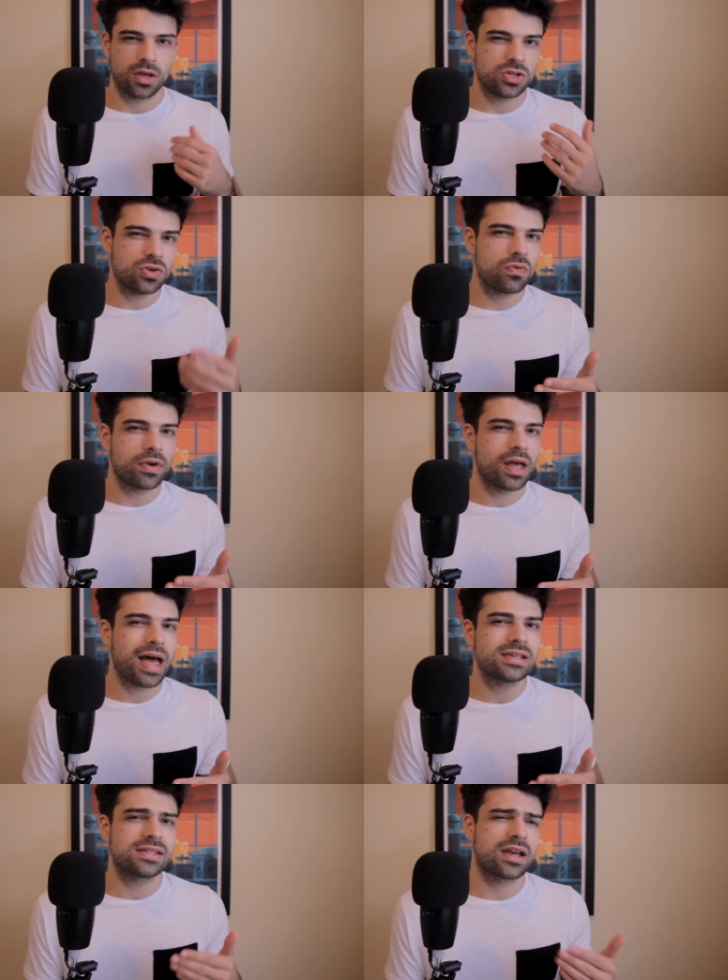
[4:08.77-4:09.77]
You
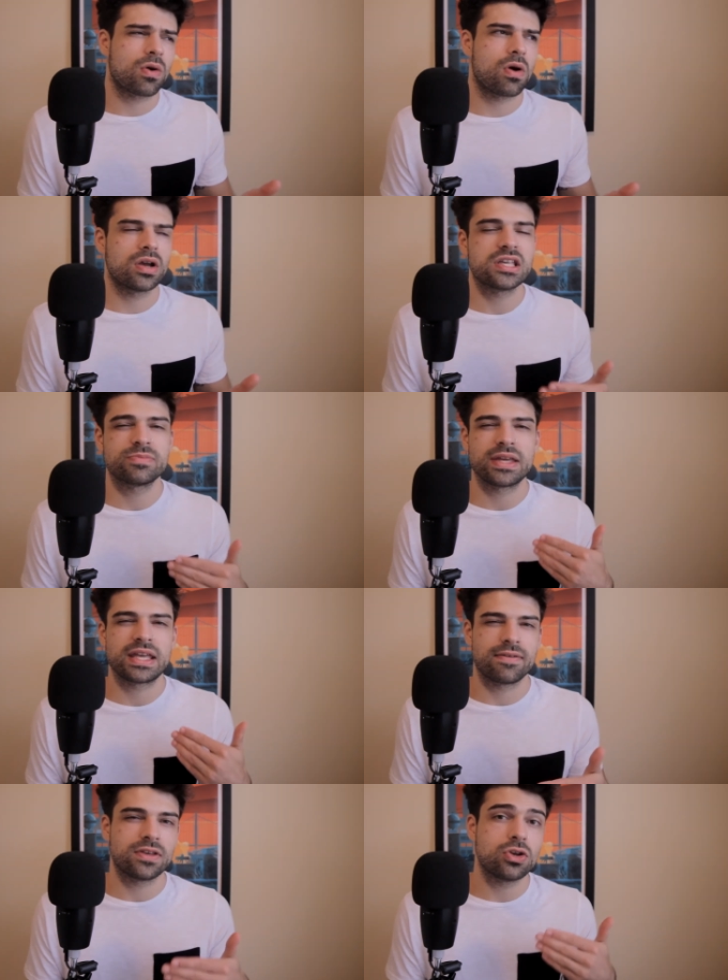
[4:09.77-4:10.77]
realize that Kuang has been
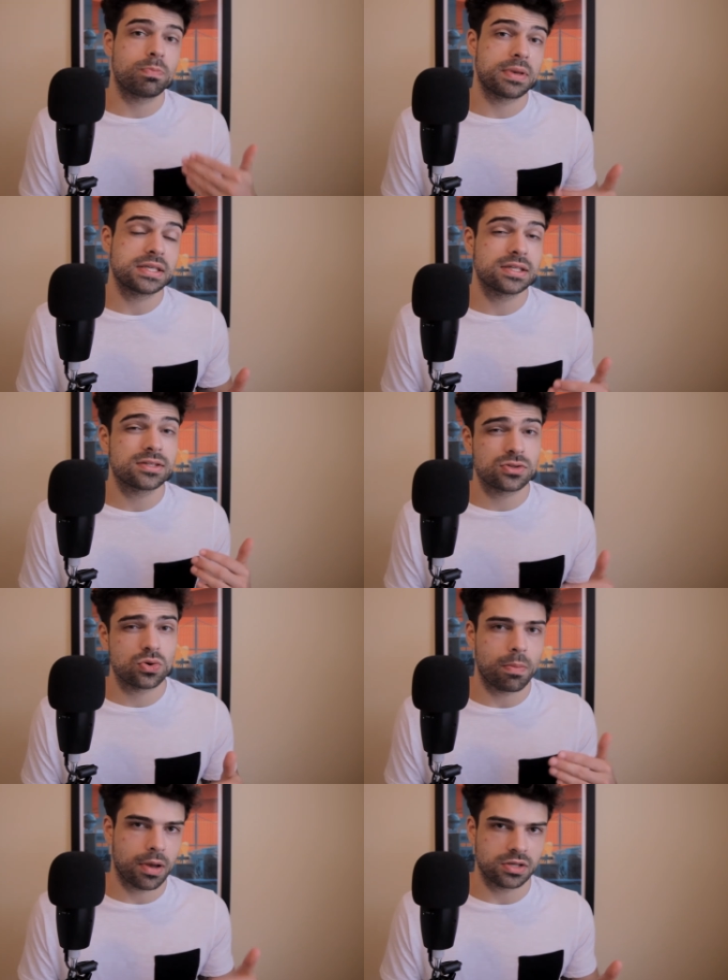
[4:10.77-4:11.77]
giving you pieces to
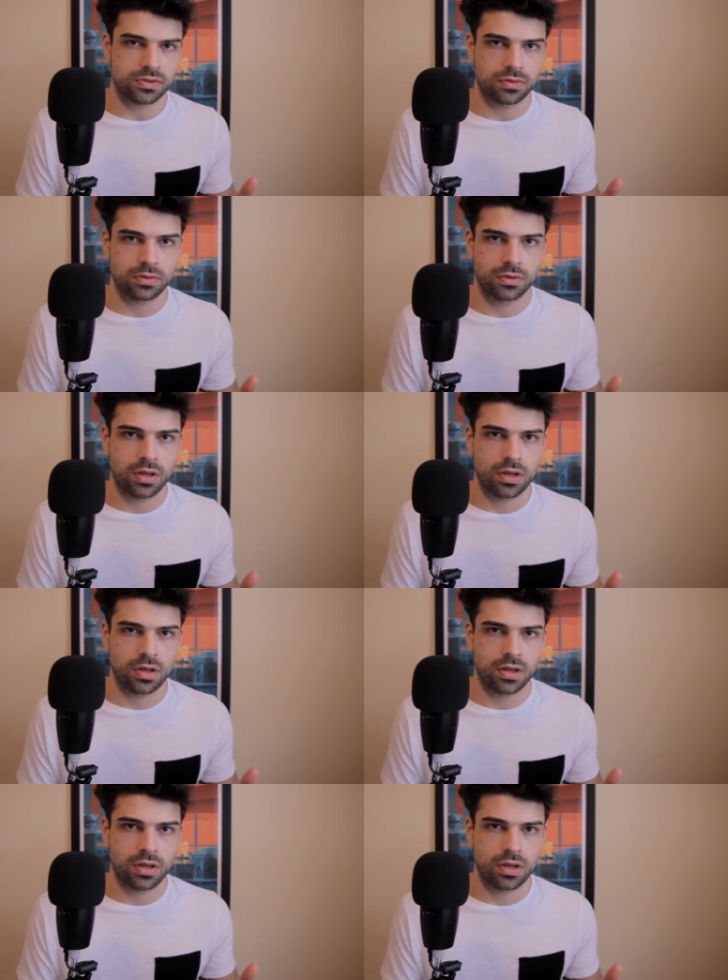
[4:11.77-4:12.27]
a puzzle